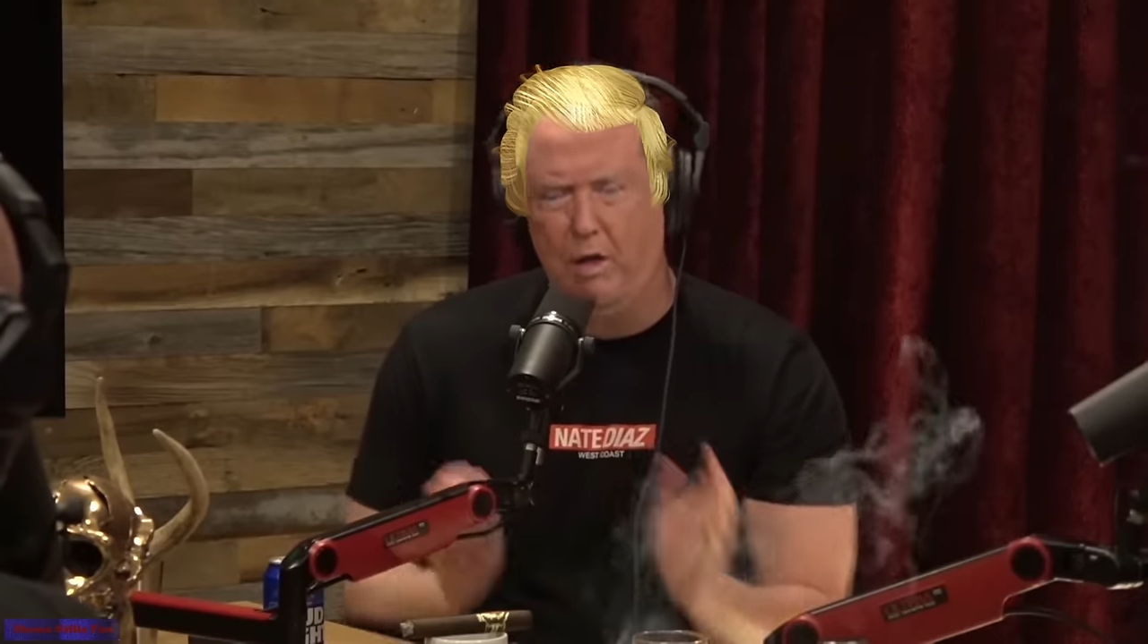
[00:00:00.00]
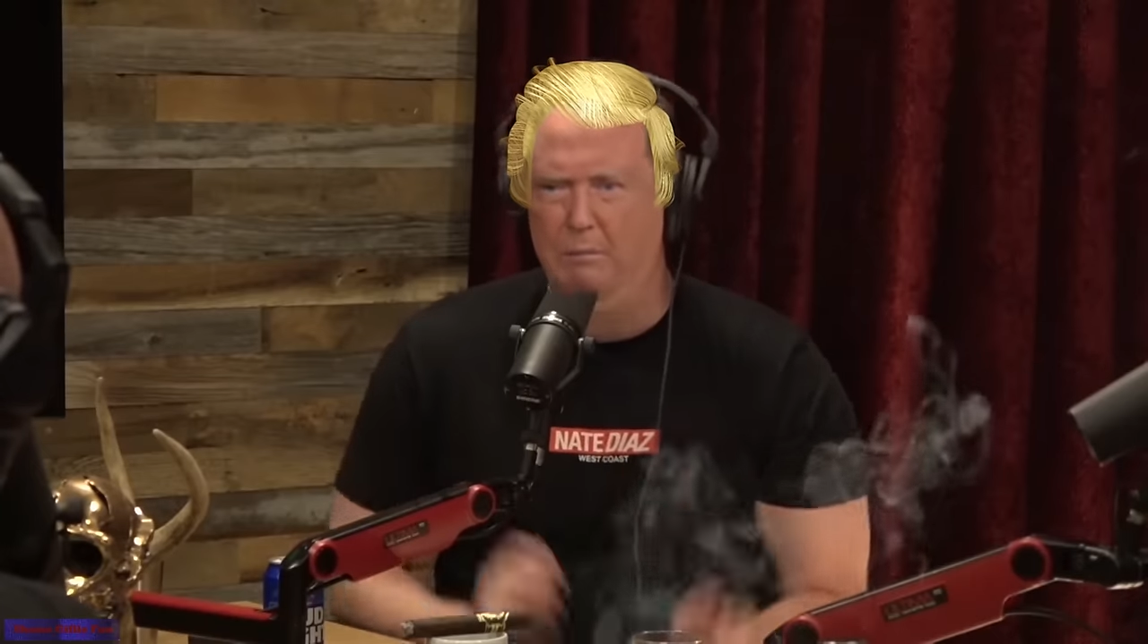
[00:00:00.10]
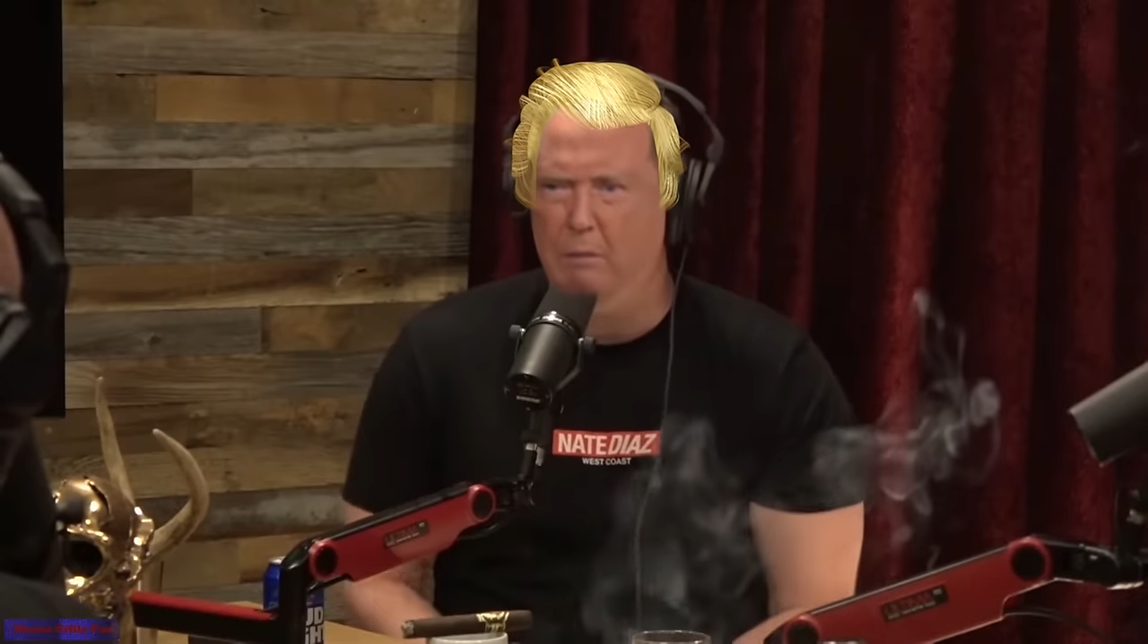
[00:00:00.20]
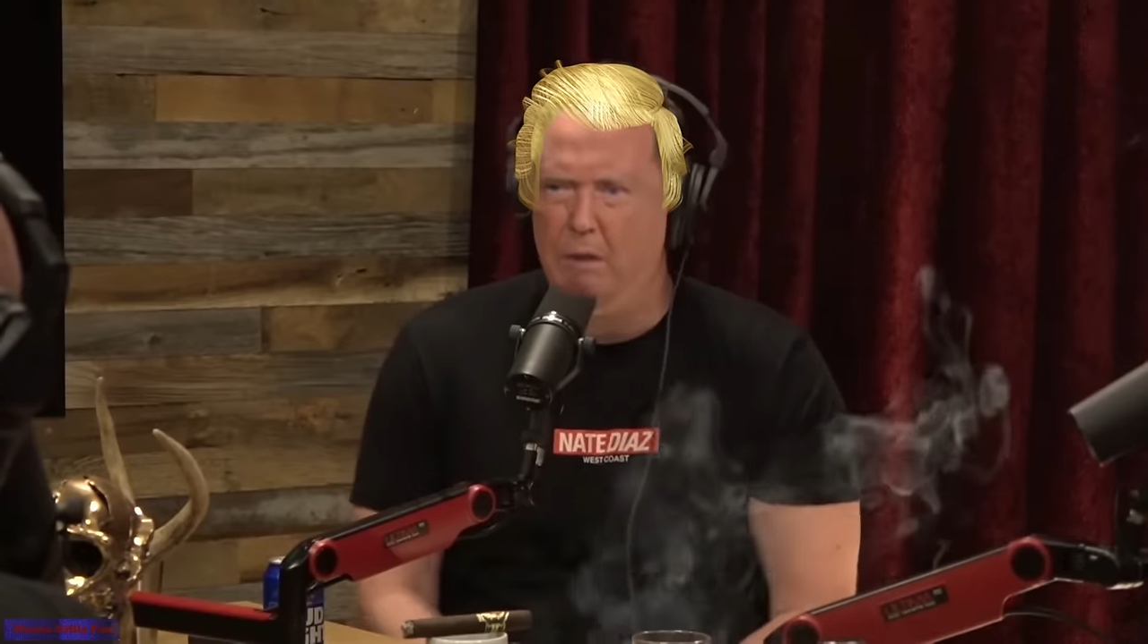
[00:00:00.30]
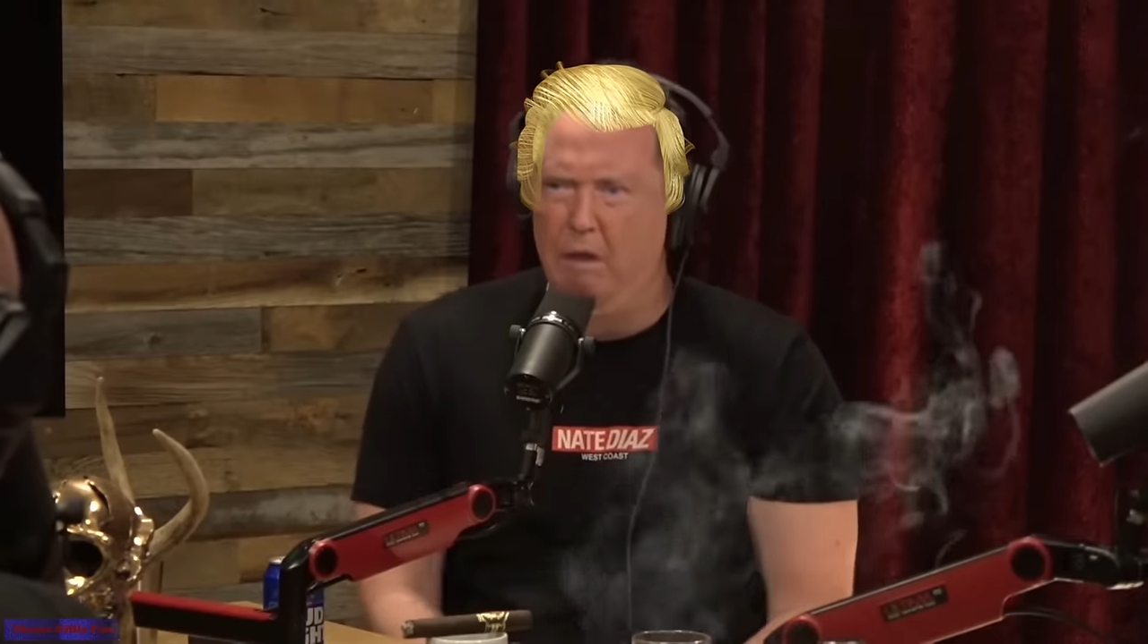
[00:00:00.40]

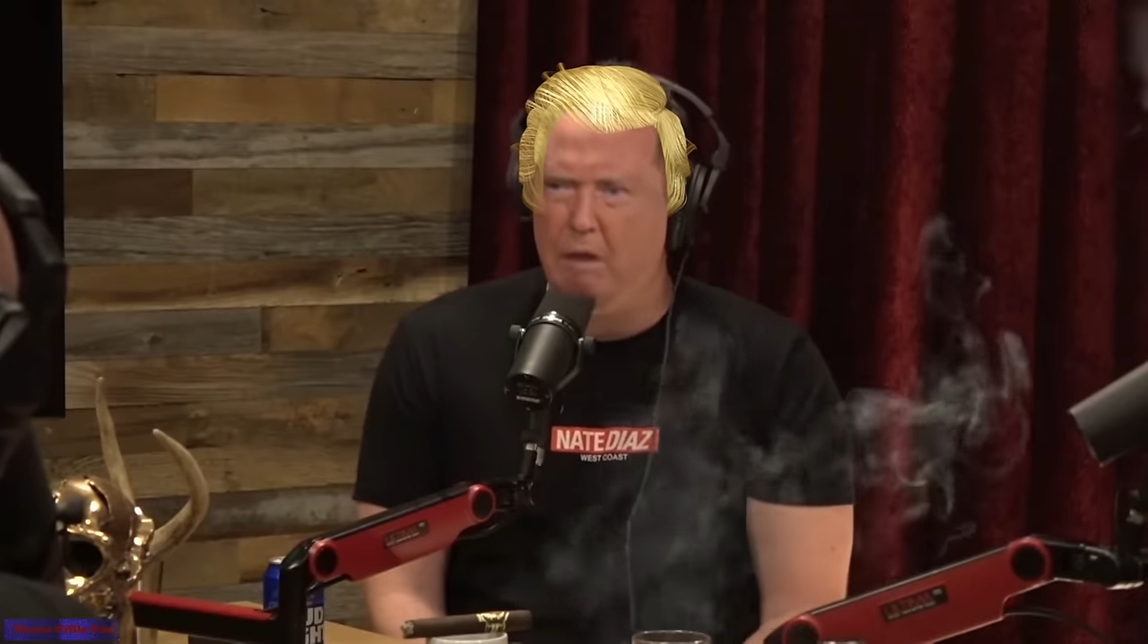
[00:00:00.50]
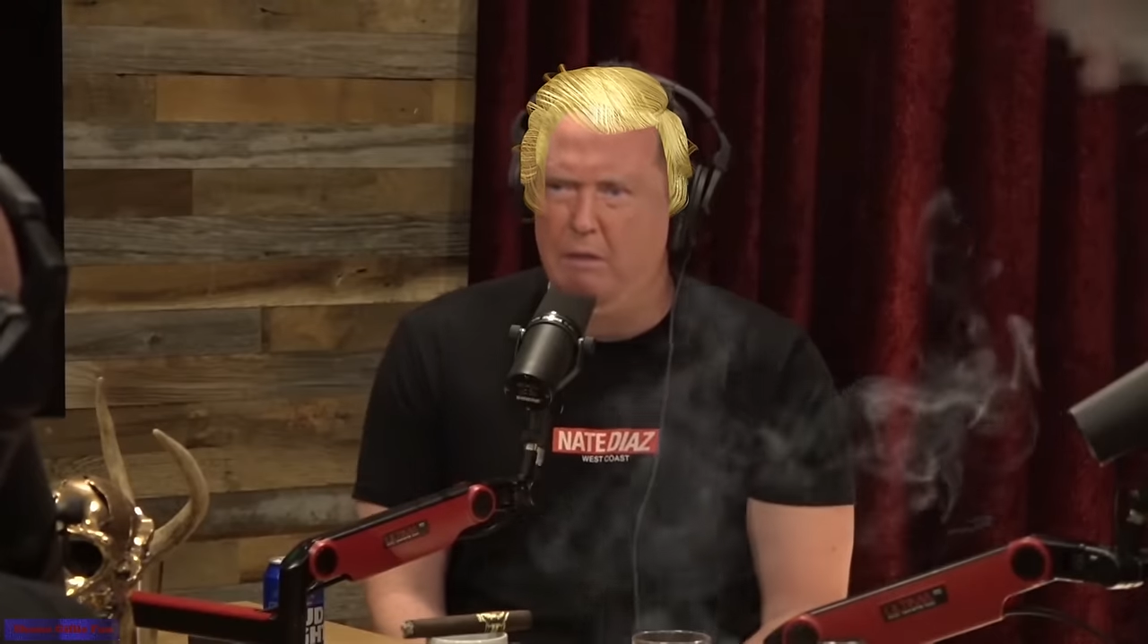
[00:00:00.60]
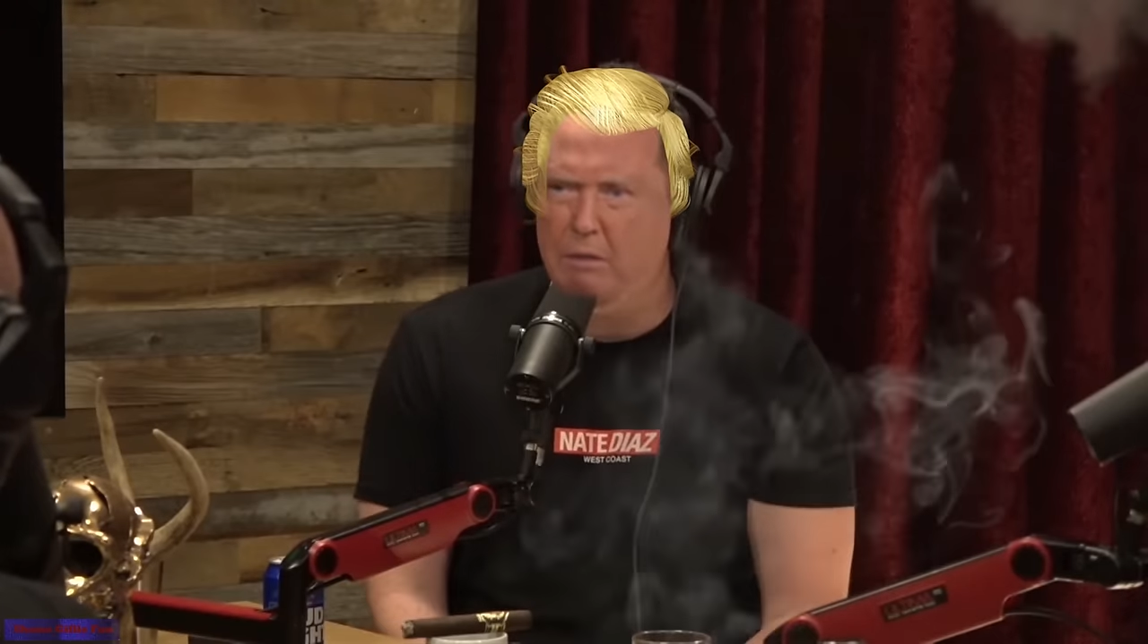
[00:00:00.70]
F B I,